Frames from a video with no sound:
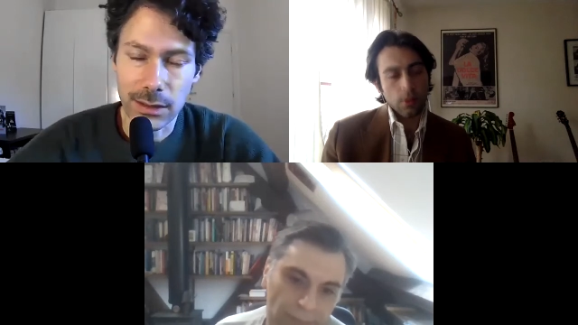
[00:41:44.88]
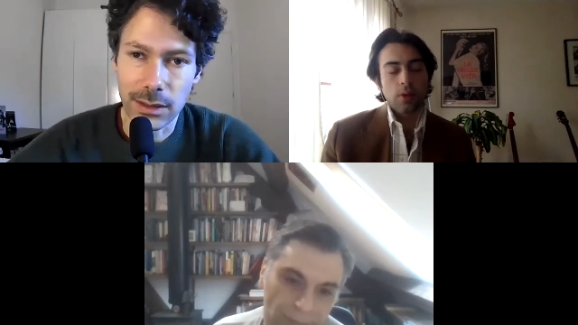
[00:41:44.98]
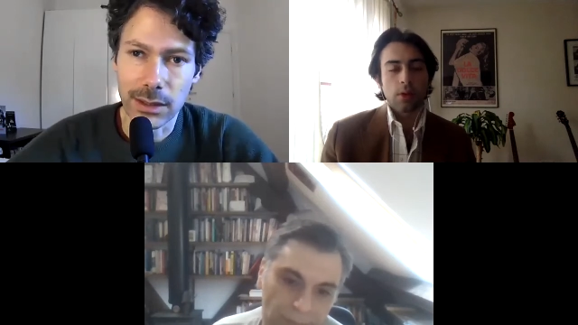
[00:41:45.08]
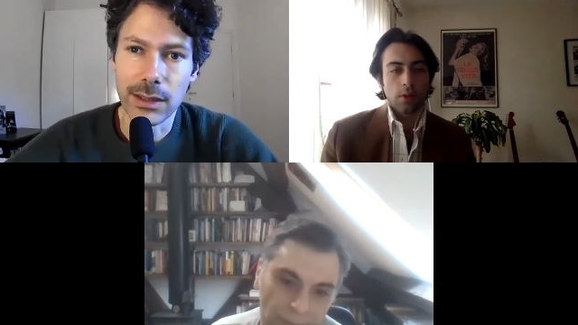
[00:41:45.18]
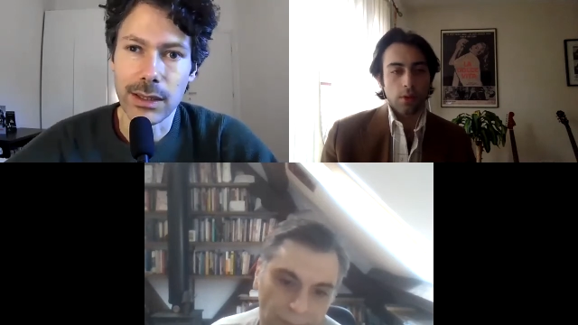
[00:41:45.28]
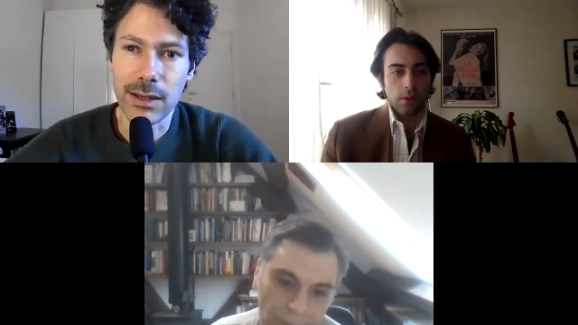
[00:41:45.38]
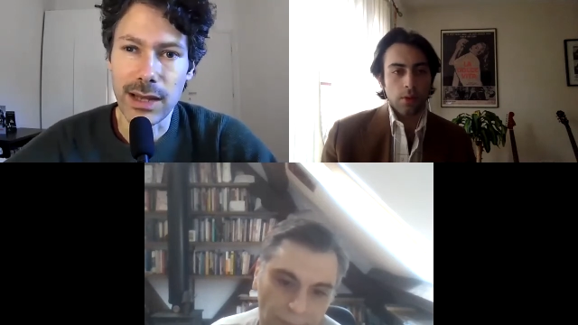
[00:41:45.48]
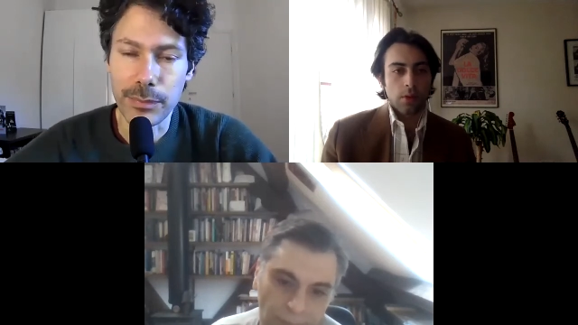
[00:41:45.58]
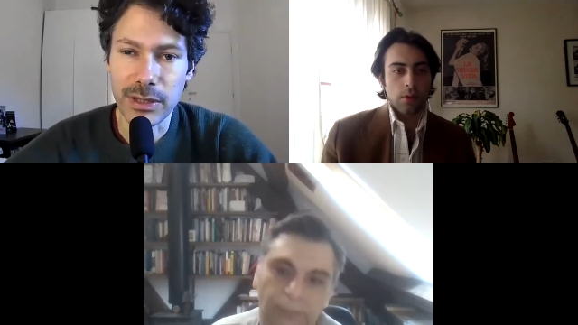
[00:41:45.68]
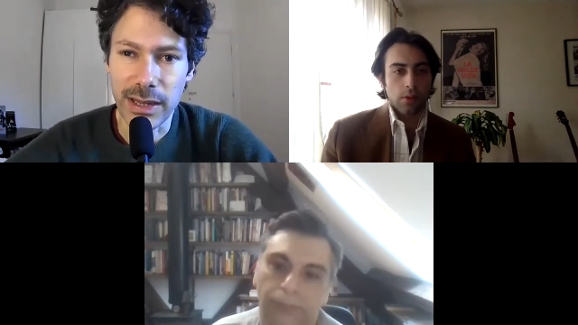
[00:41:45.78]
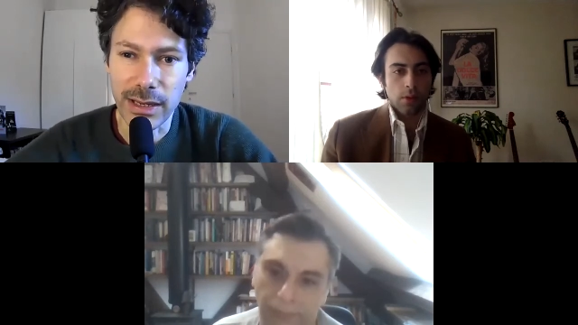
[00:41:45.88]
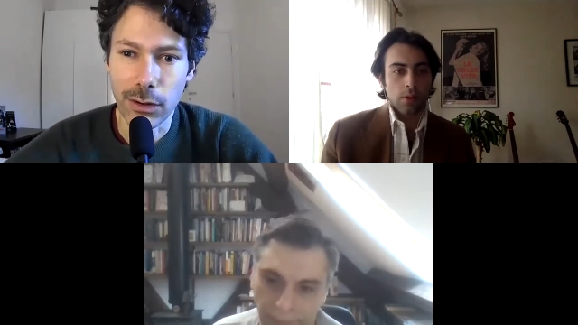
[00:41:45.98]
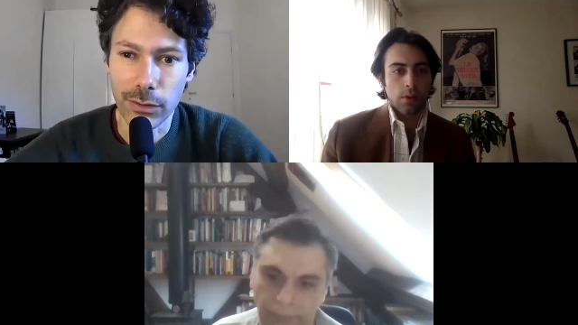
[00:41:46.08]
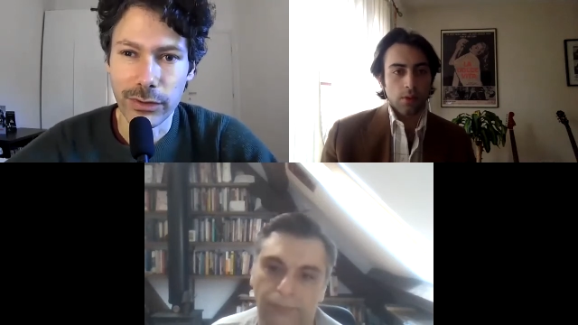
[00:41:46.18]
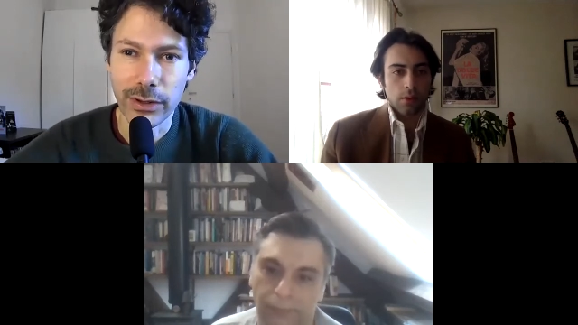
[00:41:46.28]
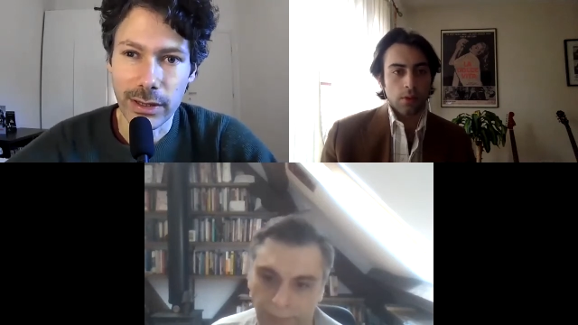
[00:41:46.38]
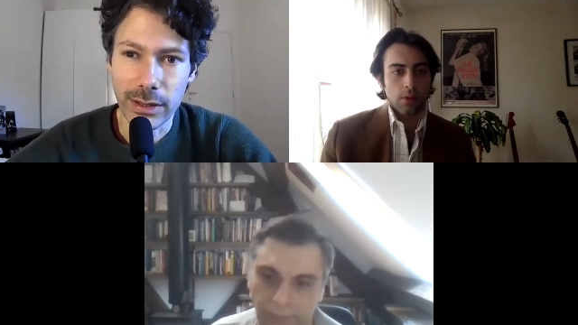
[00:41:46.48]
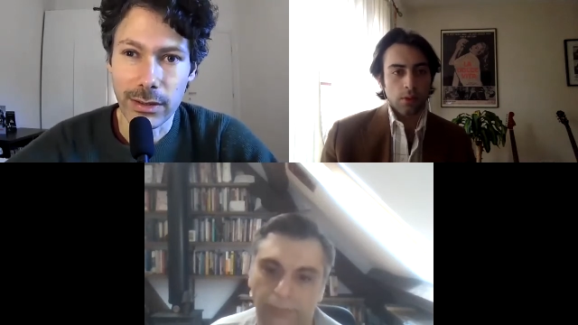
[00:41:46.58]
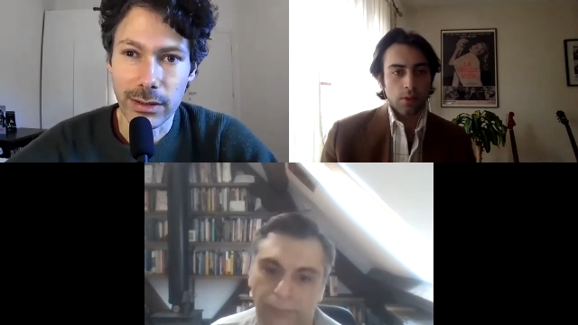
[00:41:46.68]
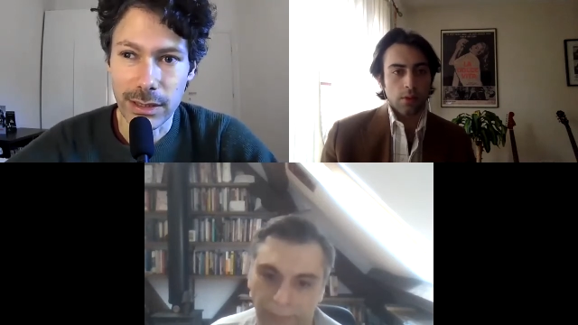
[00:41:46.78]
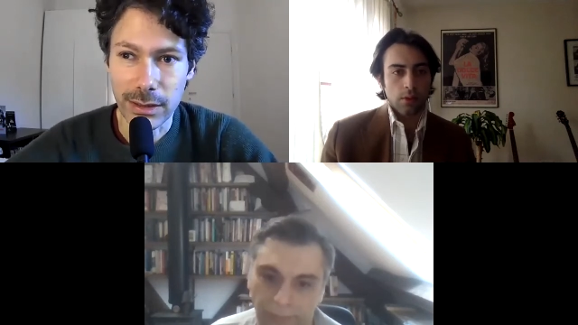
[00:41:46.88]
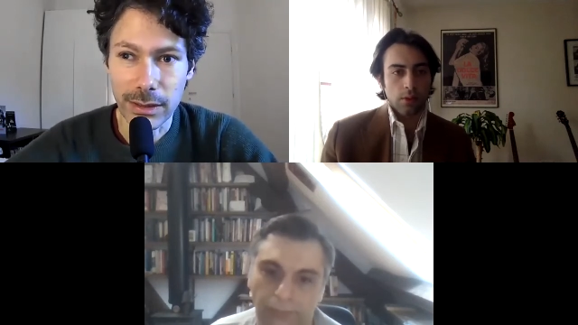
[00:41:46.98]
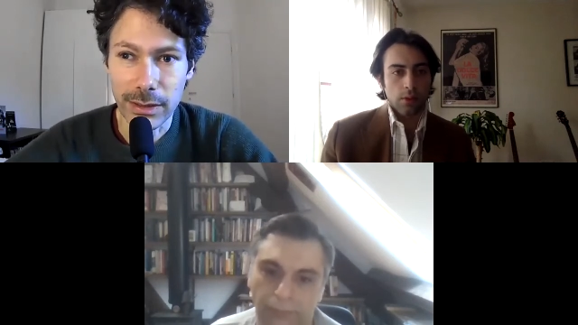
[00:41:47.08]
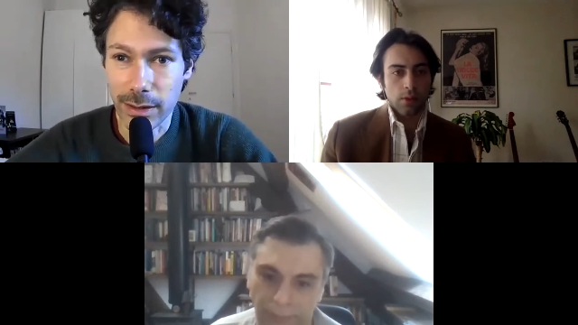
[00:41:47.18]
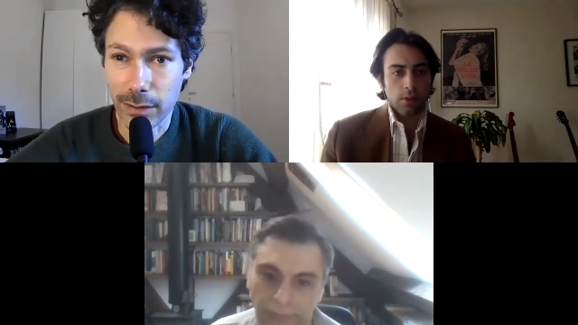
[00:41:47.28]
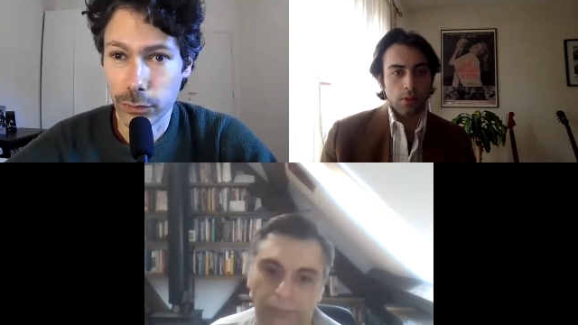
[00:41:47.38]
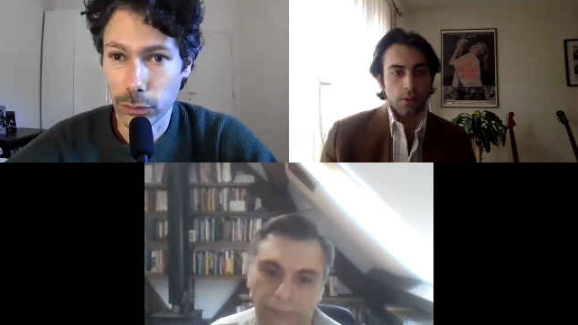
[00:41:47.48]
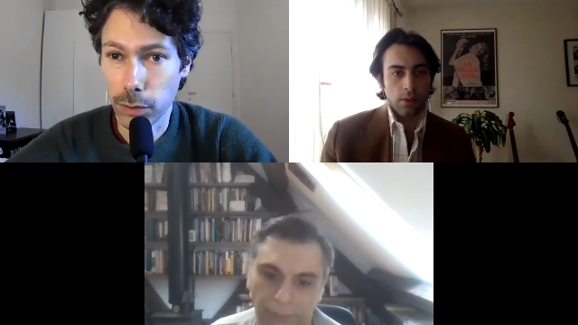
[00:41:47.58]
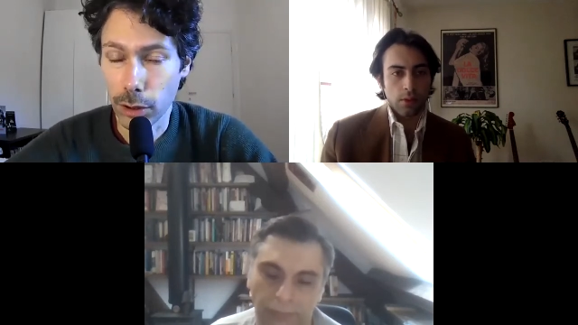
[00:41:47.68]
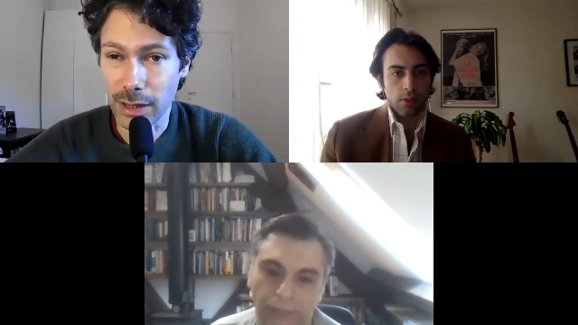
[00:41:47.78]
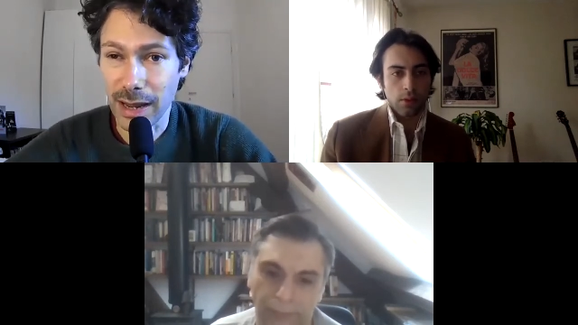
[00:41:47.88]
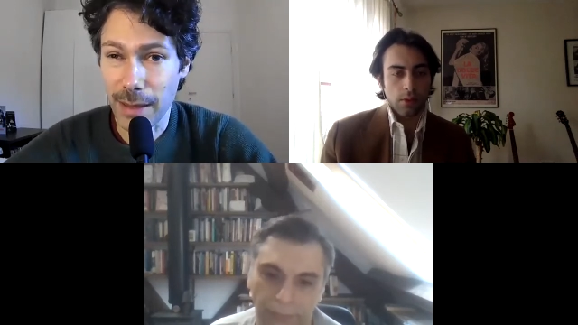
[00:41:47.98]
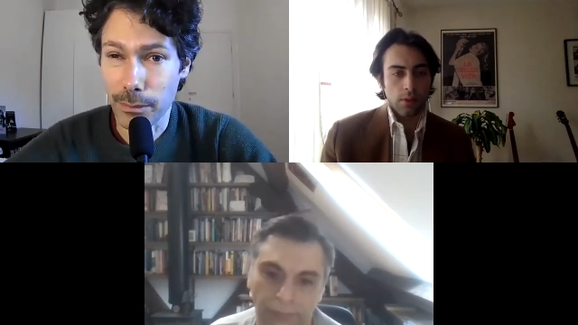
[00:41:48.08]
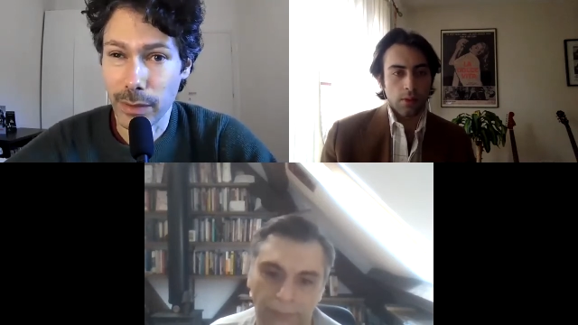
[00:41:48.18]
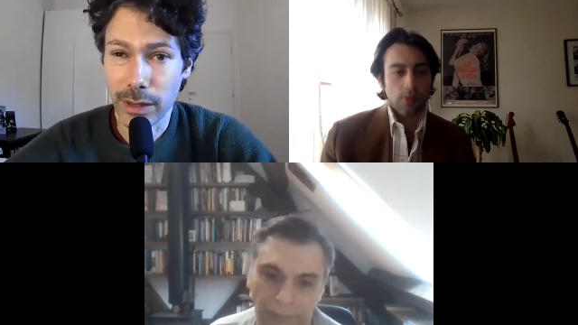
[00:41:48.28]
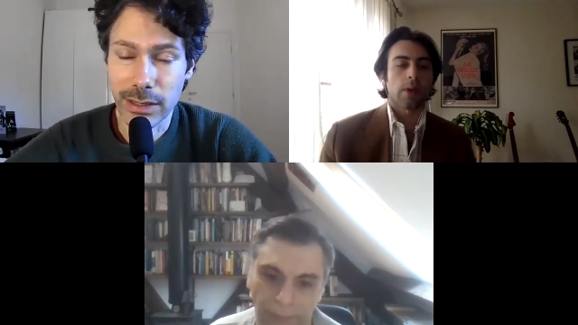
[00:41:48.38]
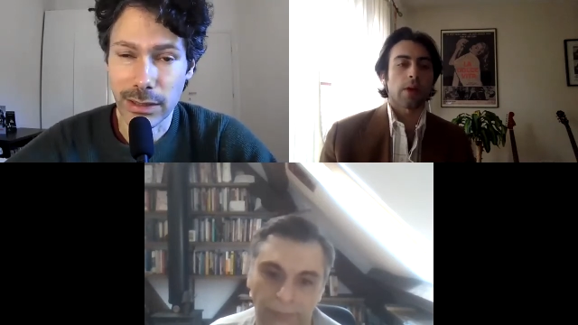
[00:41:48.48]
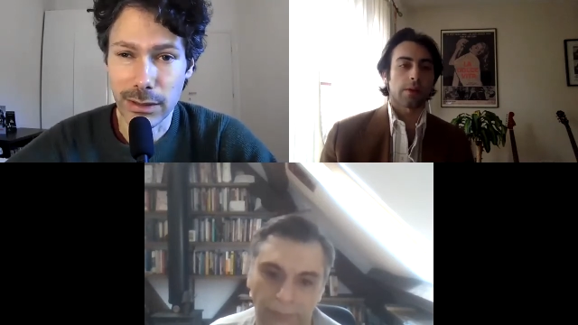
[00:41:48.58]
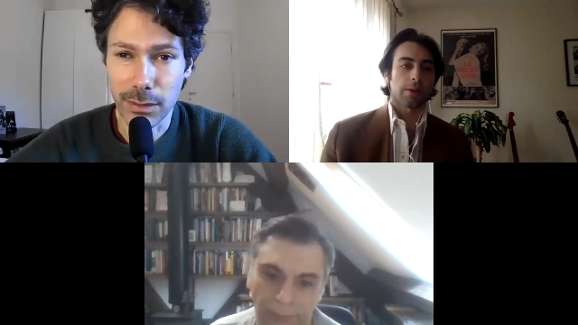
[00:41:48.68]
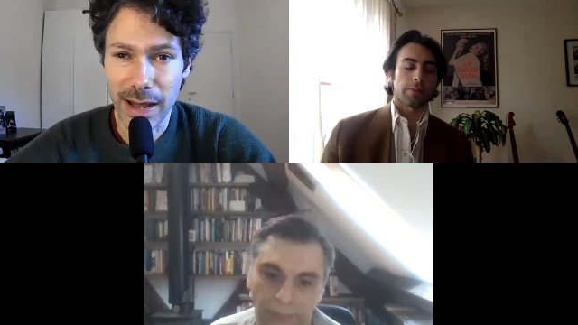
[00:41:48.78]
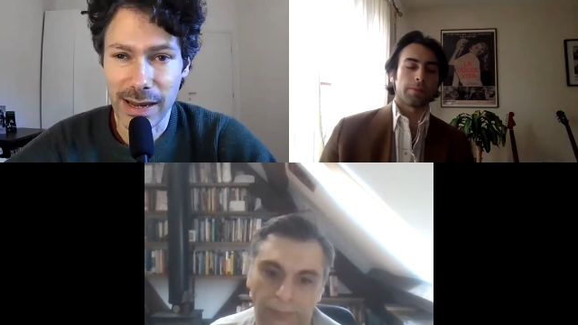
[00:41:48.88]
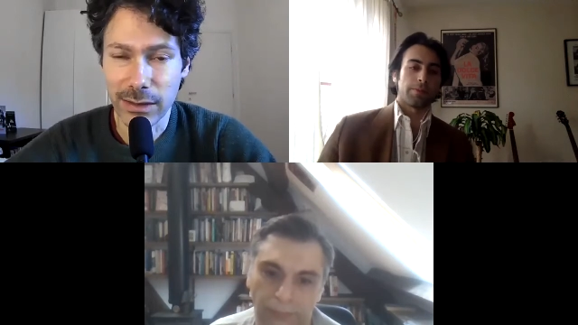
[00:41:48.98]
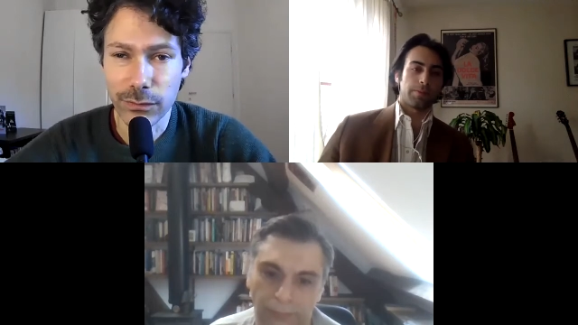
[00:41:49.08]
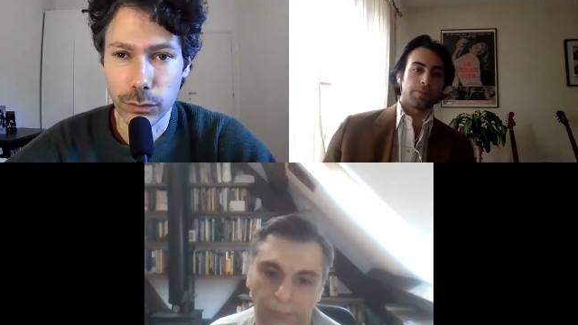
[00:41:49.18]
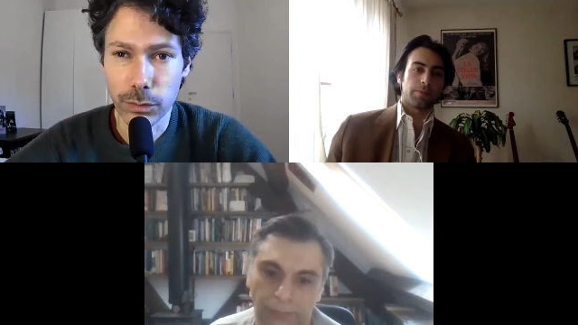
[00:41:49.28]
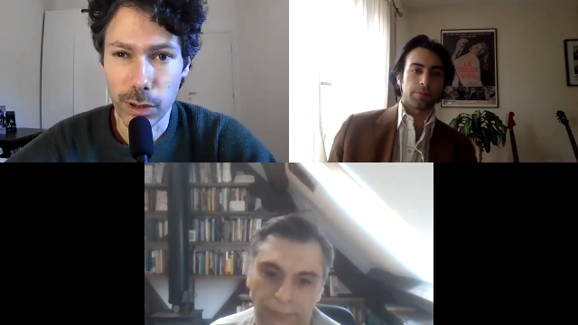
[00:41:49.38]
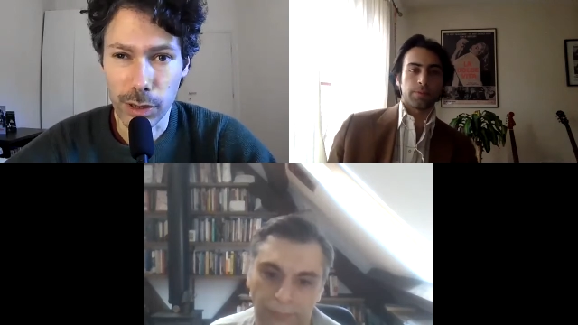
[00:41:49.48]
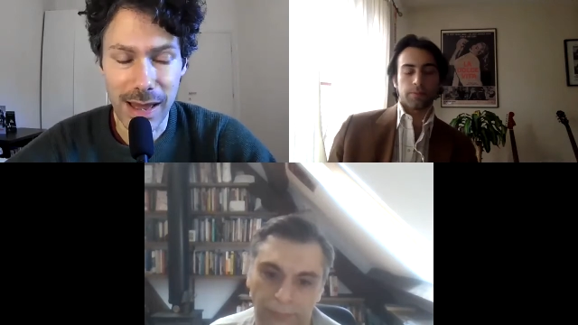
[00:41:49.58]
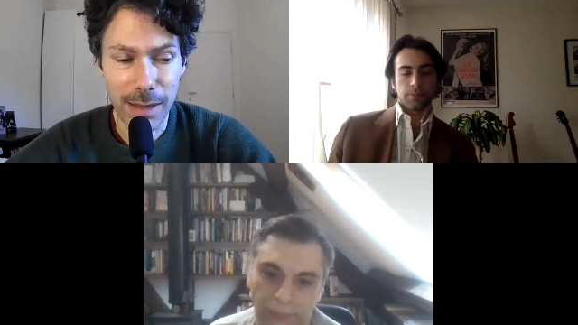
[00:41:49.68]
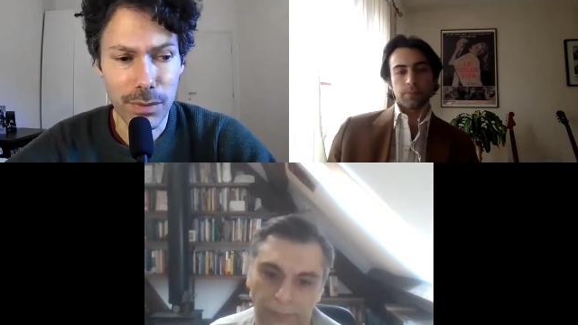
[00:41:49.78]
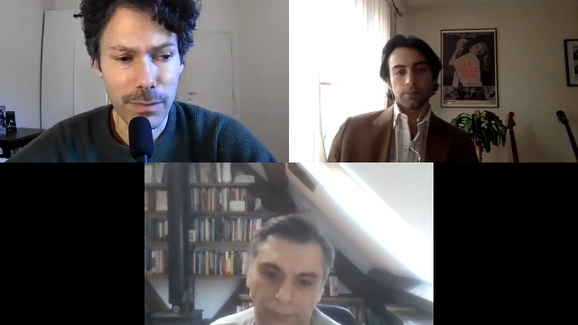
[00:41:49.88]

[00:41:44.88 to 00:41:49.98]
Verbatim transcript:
Speaker 1: the captain of uh, Inter Football Club, Inter Milan Football Club.